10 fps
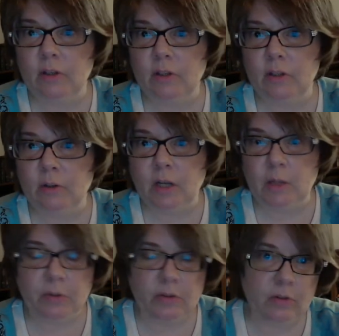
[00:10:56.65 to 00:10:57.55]
I
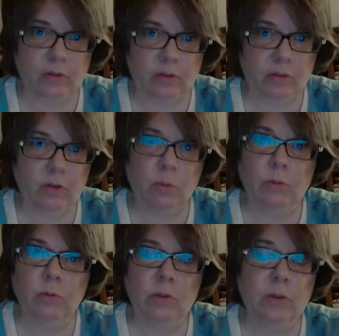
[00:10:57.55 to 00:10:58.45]
was still
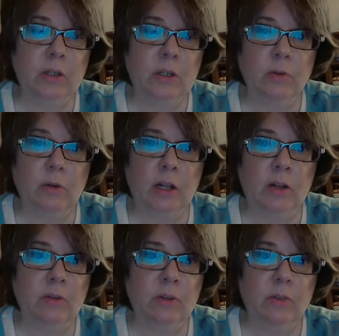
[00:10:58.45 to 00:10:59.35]
looking
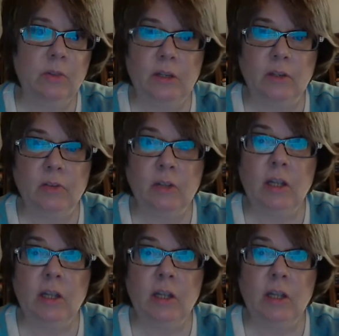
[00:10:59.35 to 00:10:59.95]
around at things